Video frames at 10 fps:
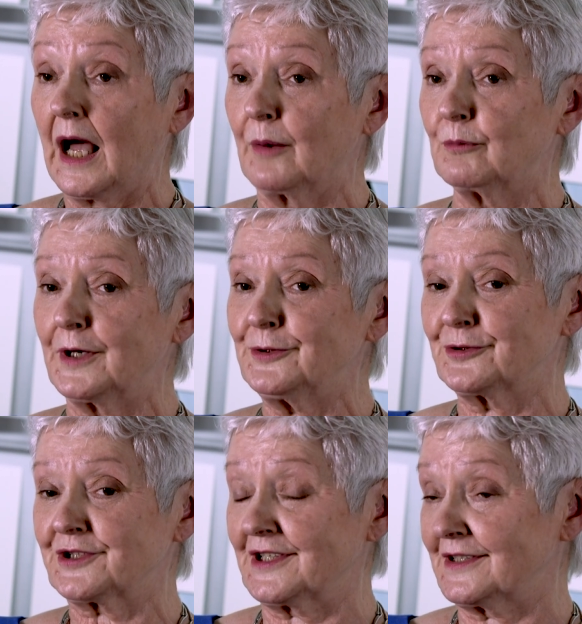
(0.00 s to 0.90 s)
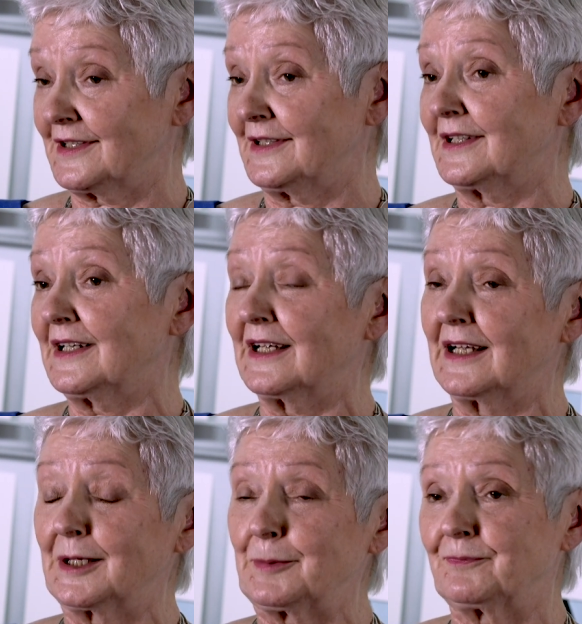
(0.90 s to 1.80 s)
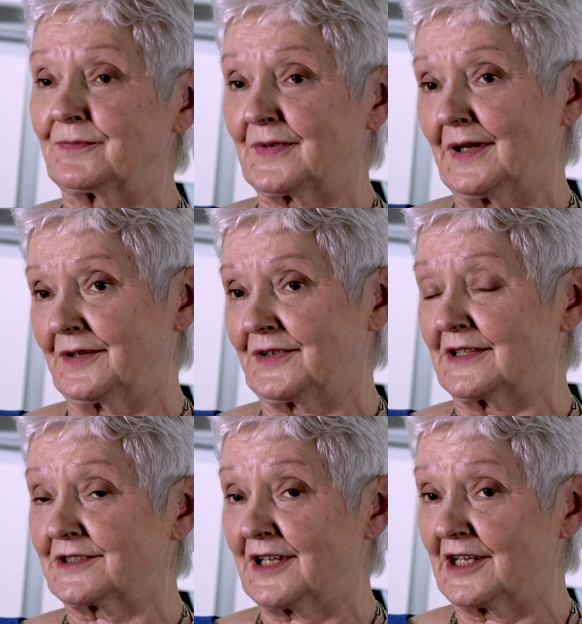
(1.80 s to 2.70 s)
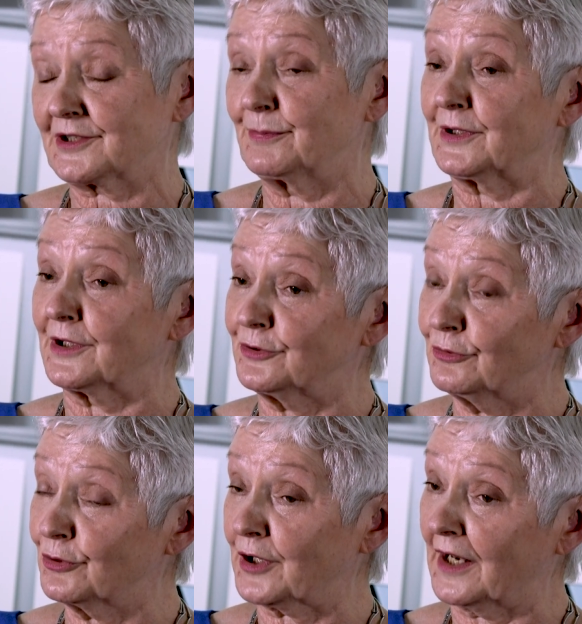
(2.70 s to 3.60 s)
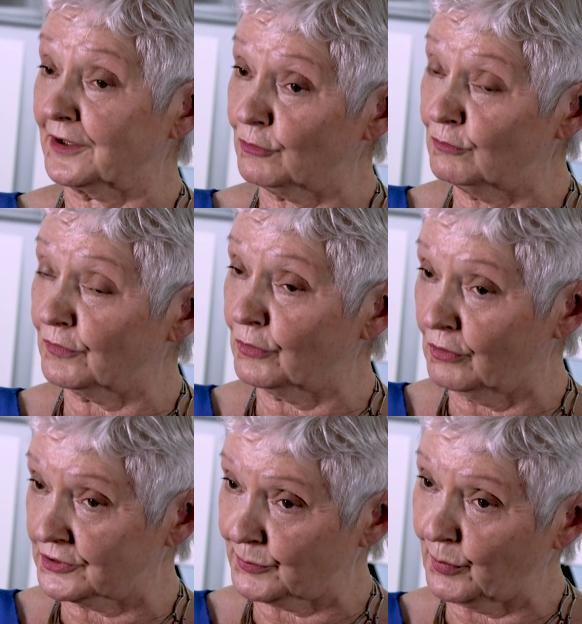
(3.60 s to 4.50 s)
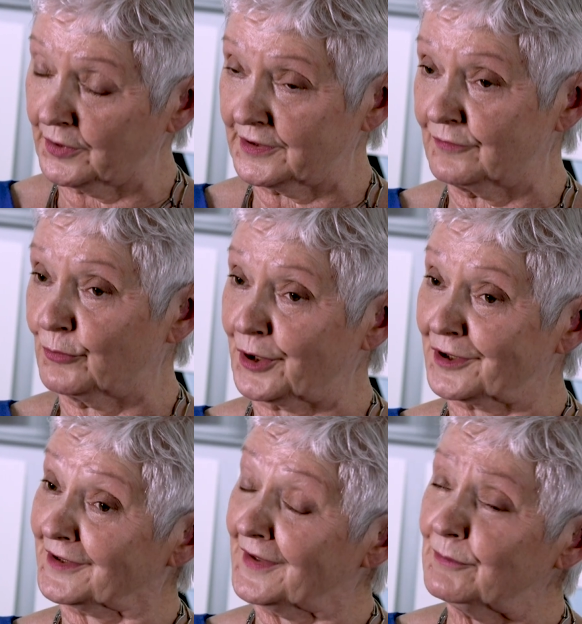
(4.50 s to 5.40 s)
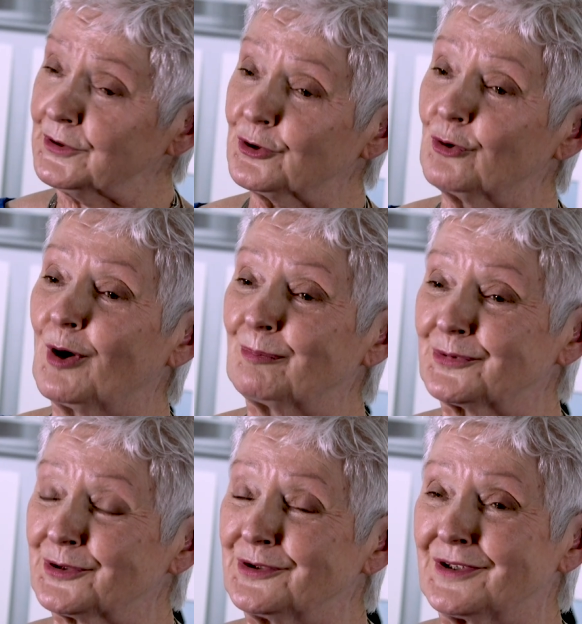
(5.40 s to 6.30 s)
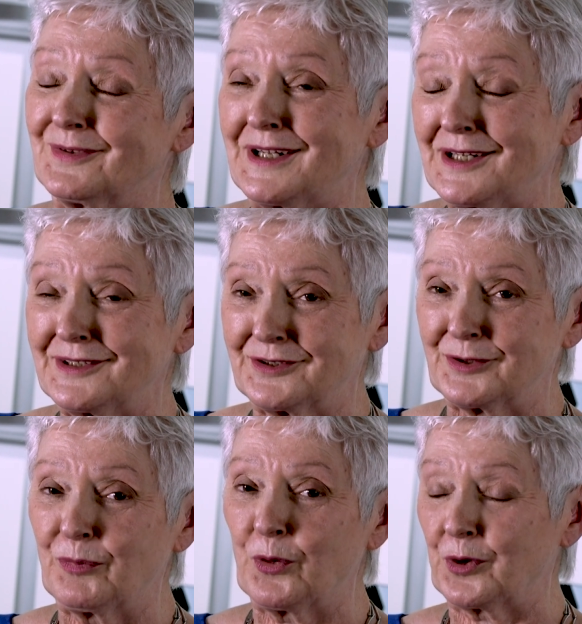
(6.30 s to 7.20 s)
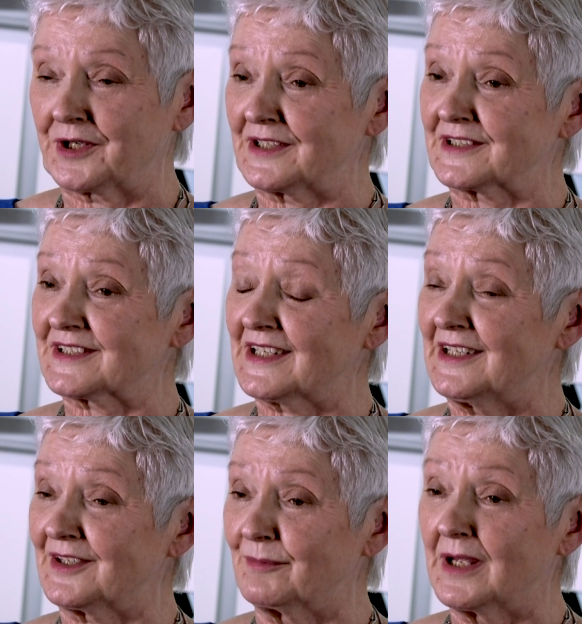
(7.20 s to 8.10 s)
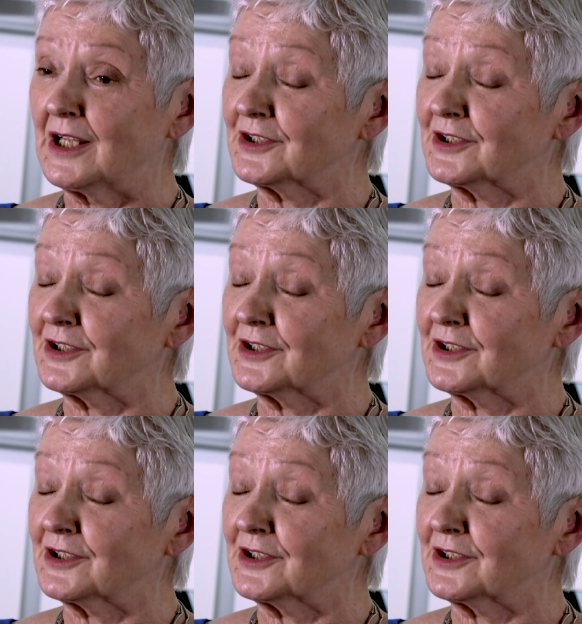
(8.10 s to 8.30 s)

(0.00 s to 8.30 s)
And when you're sitting at the assessment and you look at it overall as a body of work, and then when you go up to the board and see them,